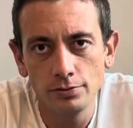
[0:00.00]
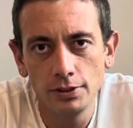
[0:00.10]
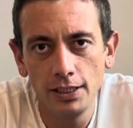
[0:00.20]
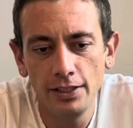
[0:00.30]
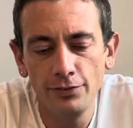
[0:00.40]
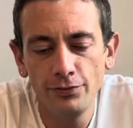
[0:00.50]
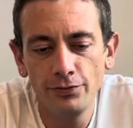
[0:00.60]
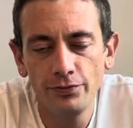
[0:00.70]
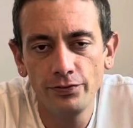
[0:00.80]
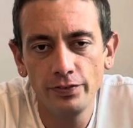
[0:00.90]

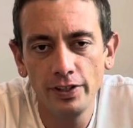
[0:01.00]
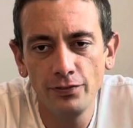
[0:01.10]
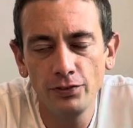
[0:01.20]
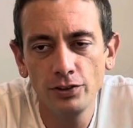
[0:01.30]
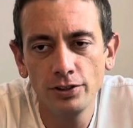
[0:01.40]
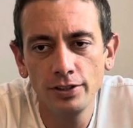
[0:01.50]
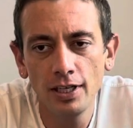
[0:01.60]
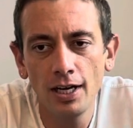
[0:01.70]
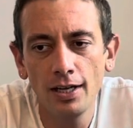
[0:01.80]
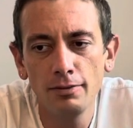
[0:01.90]
If you're
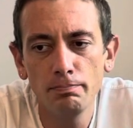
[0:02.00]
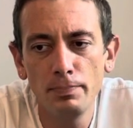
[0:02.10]
not